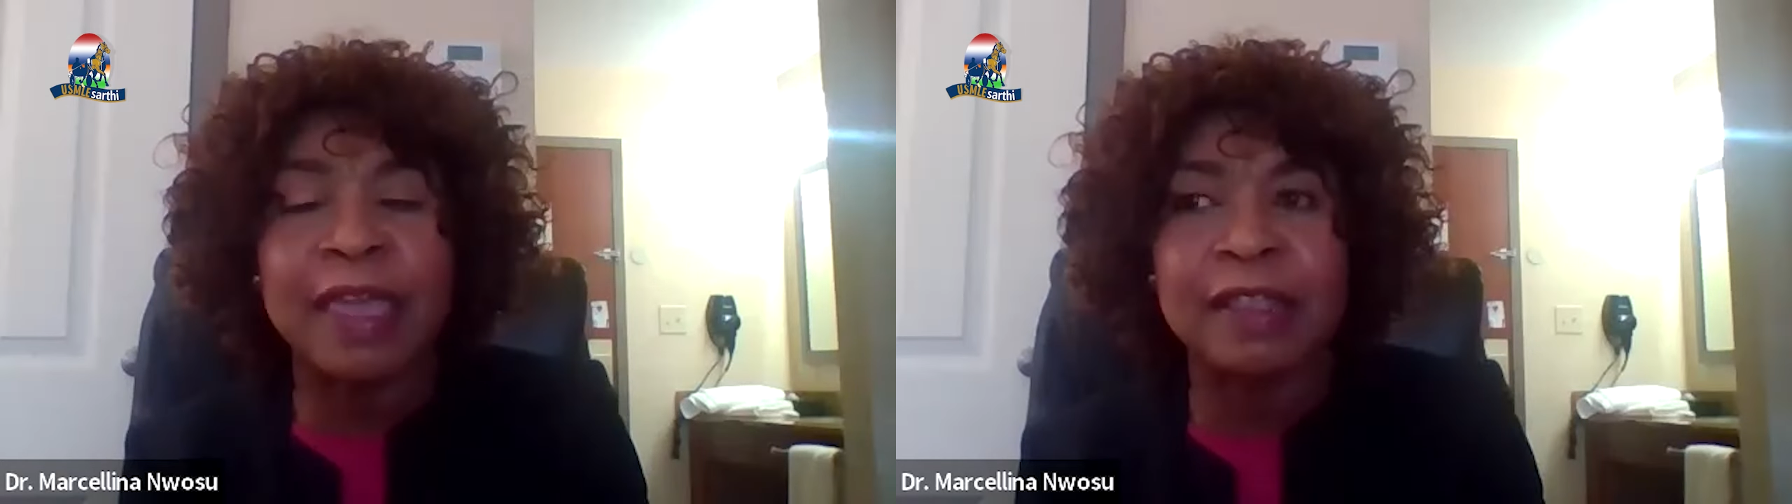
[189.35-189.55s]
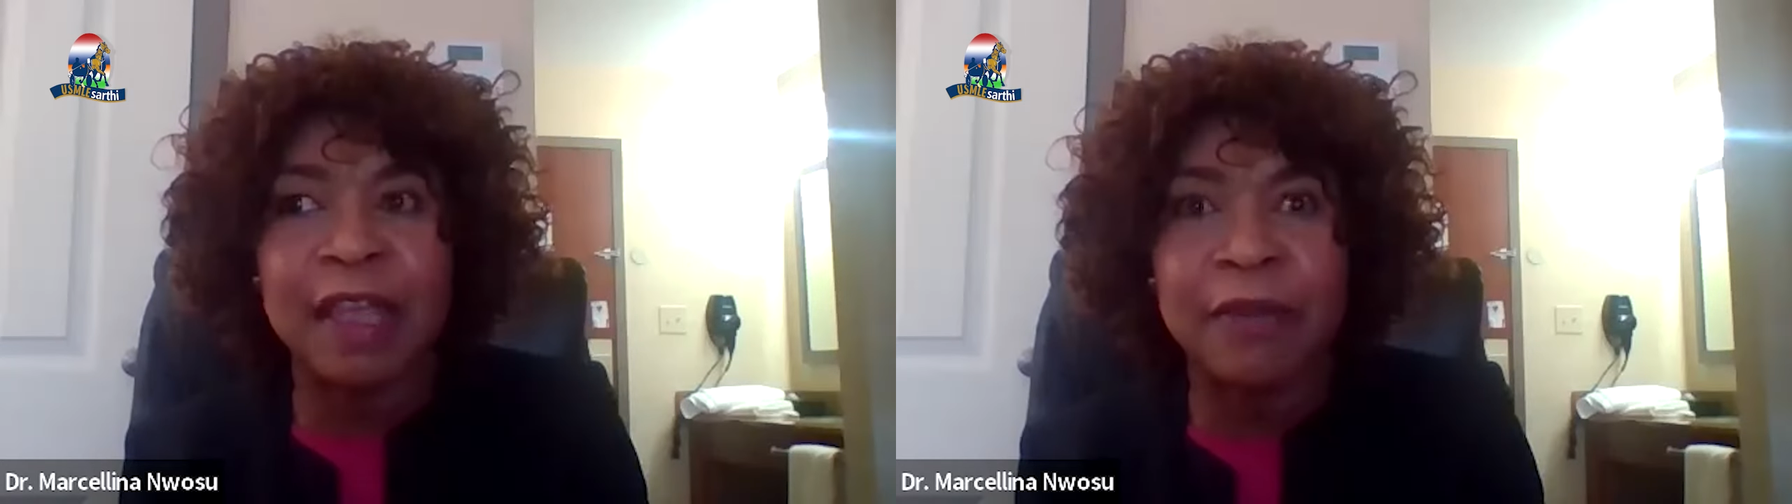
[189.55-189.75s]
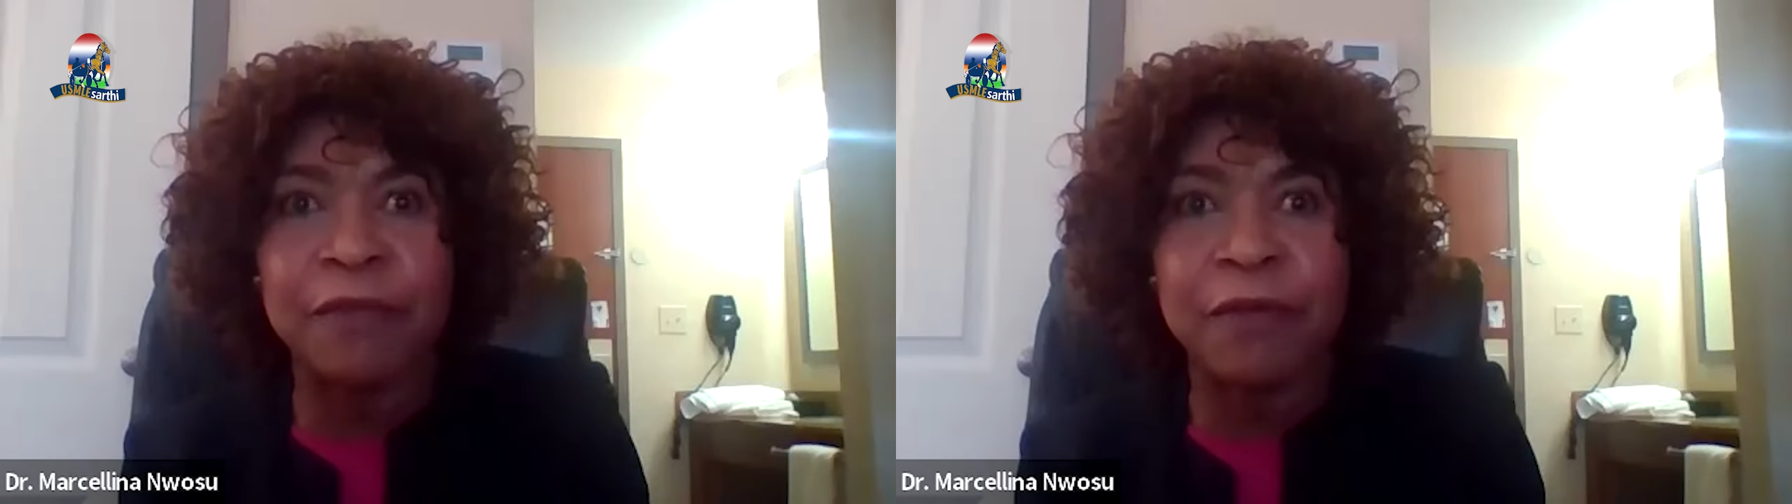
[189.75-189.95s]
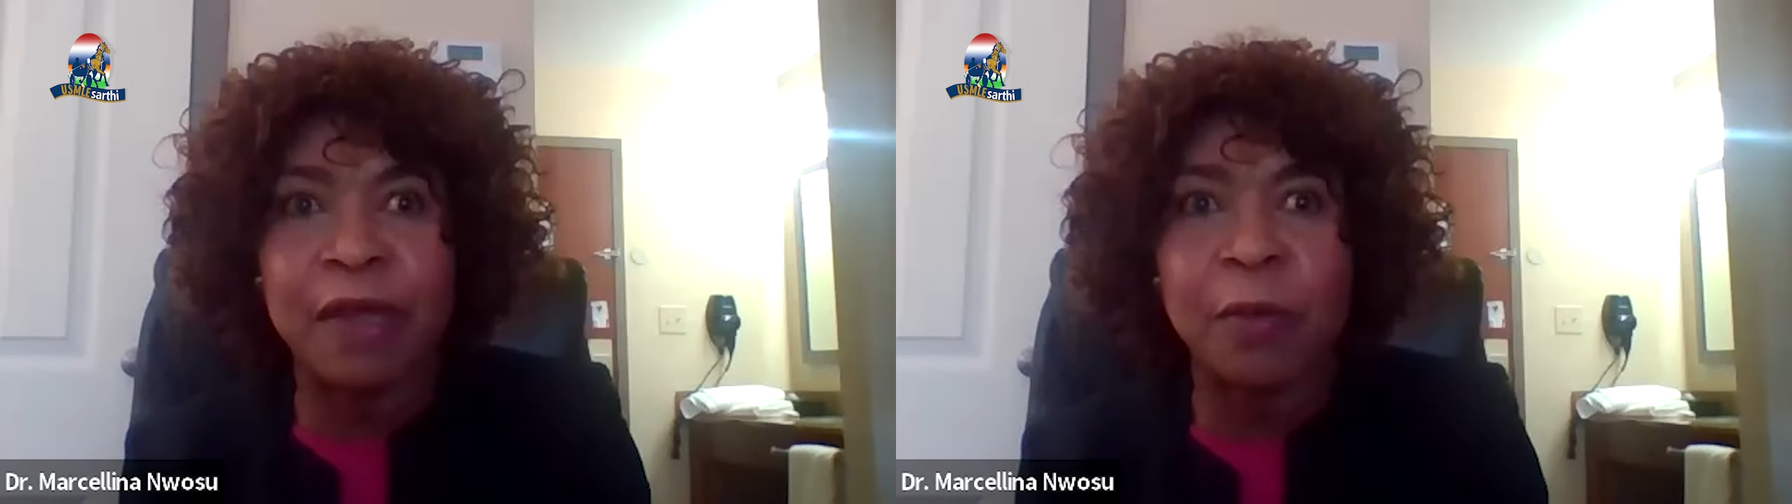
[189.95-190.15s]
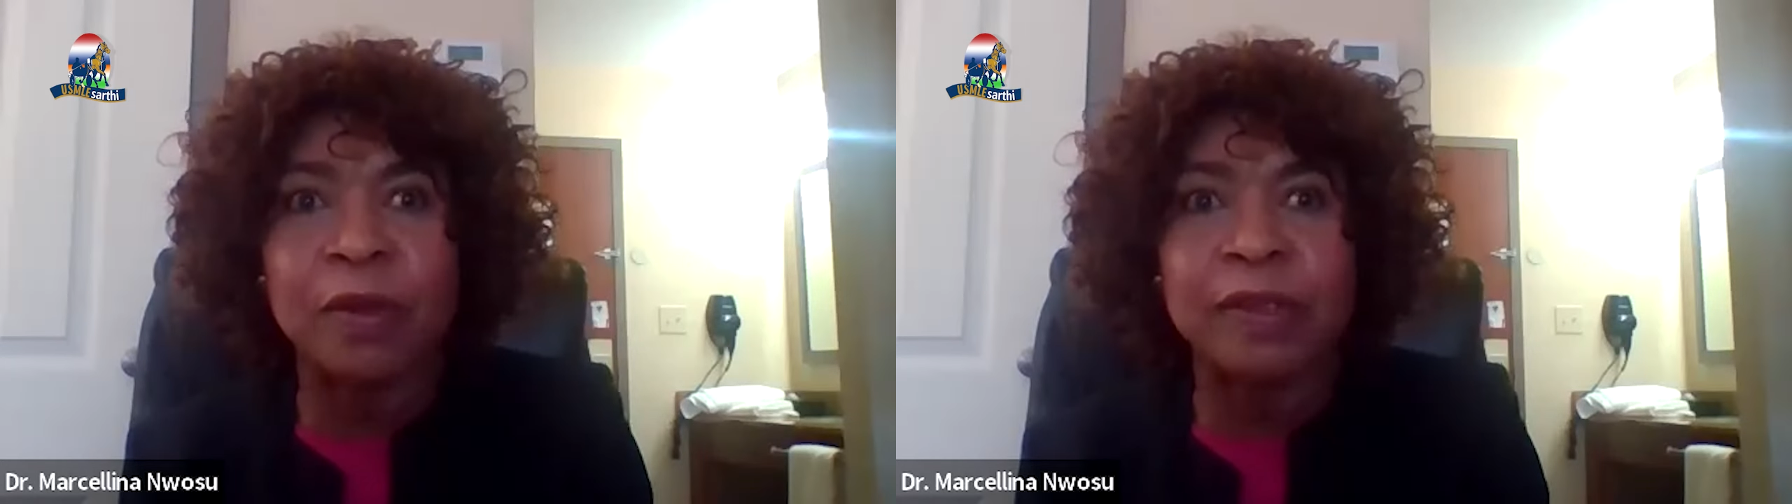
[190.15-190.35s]

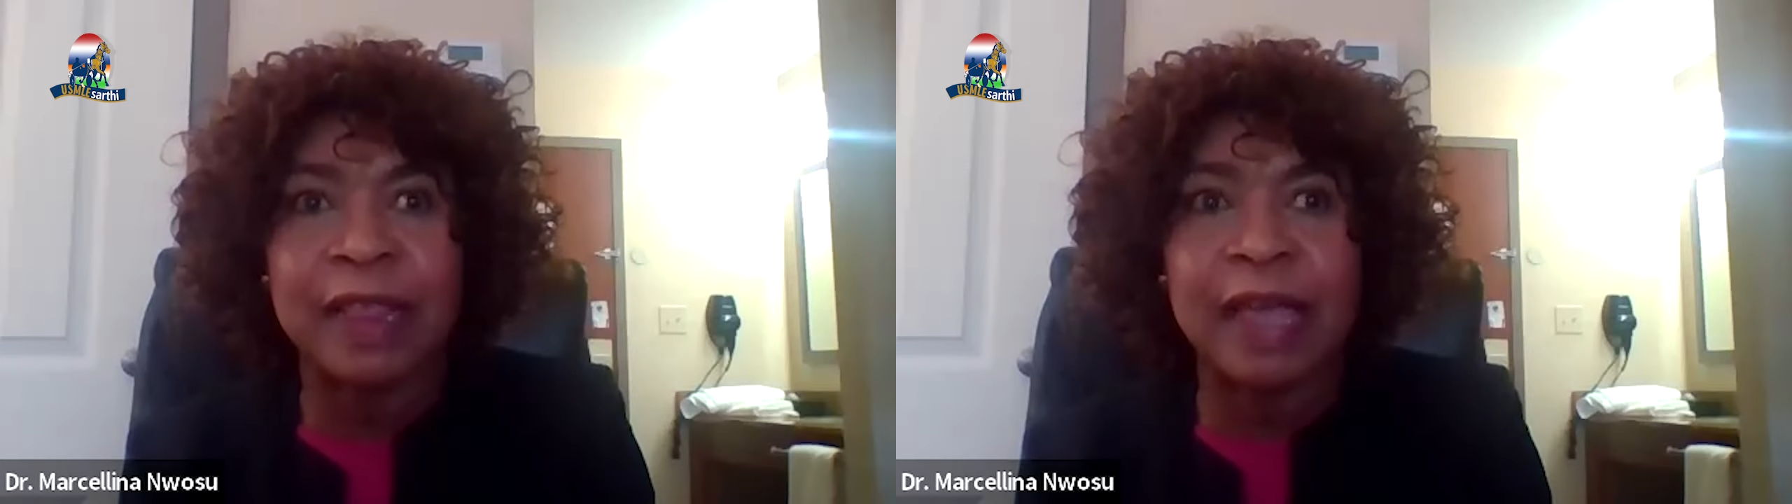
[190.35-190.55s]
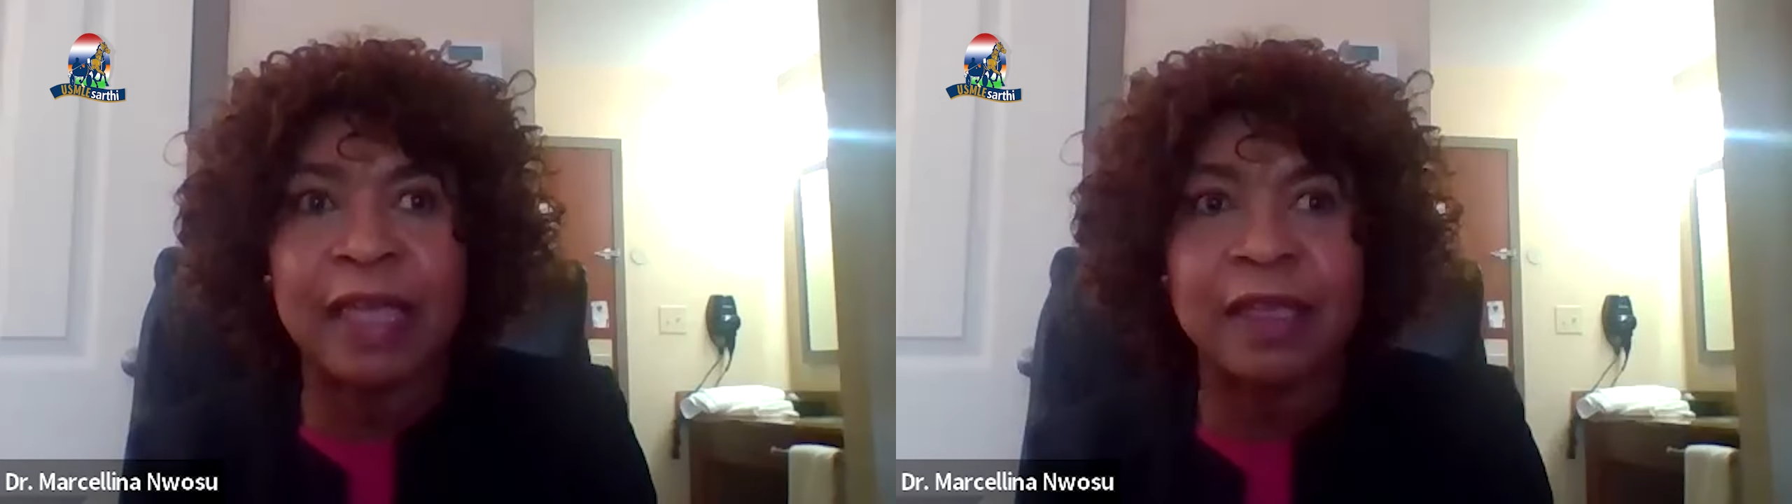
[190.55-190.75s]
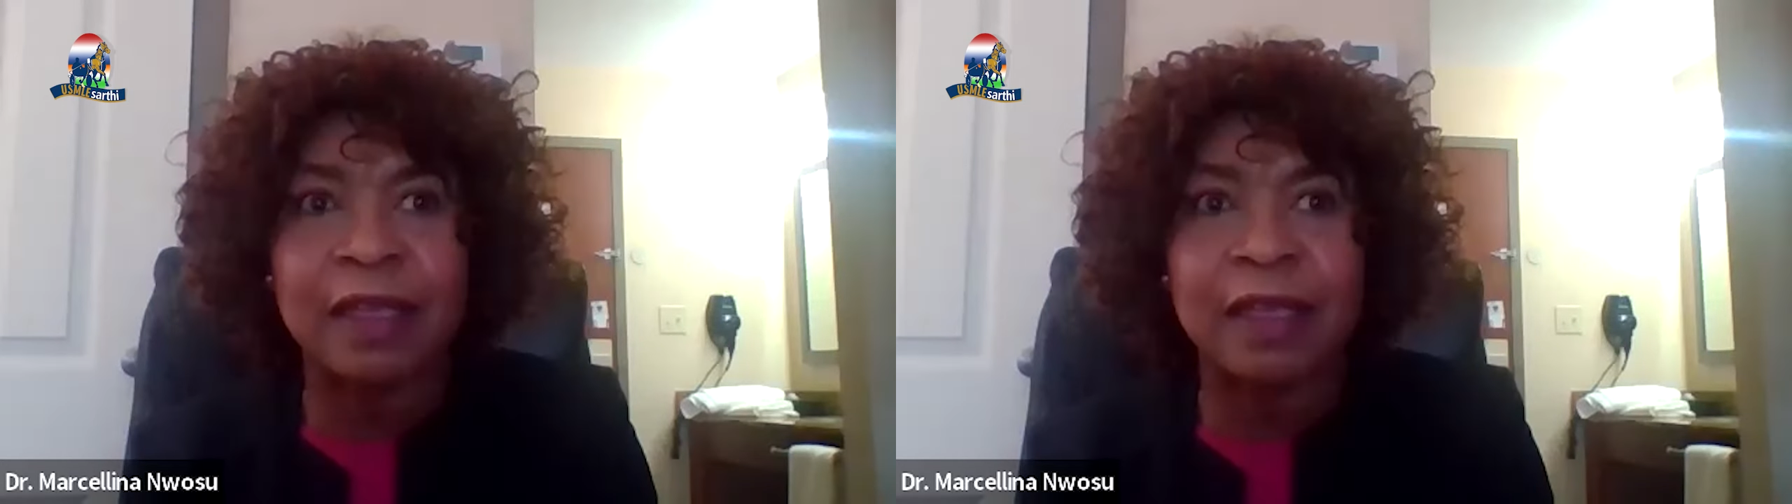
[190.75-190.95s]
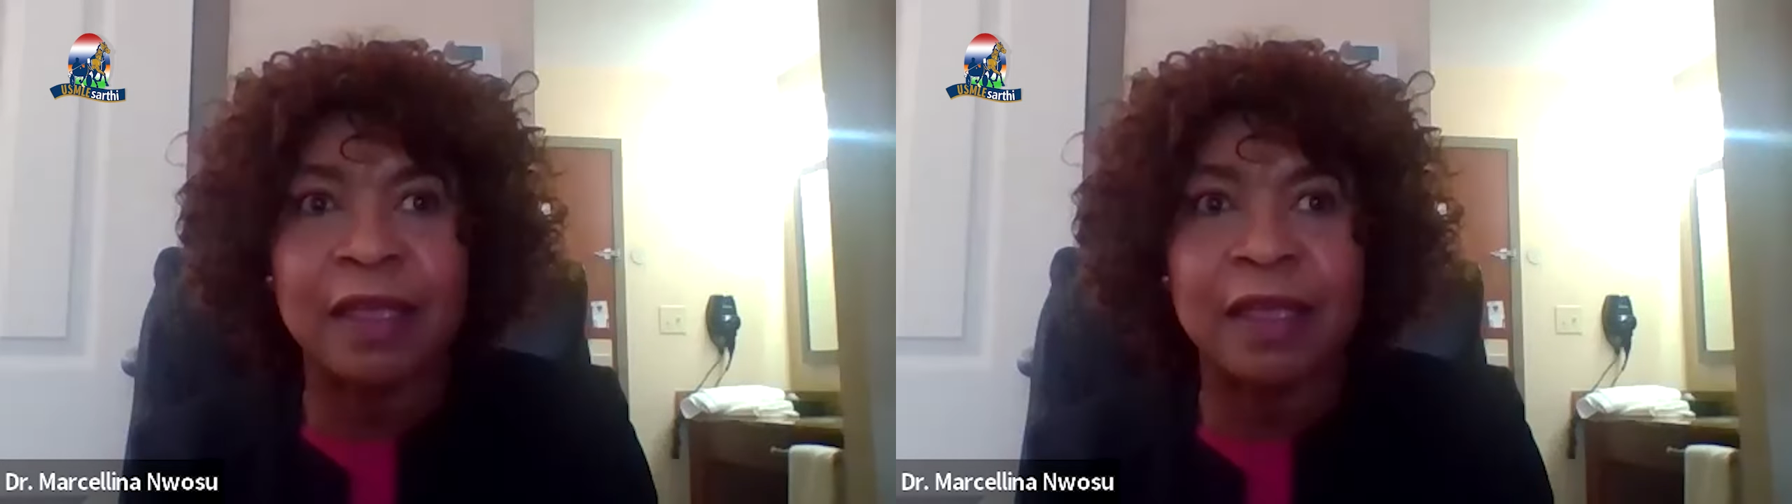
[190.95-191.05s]
interviewers was like,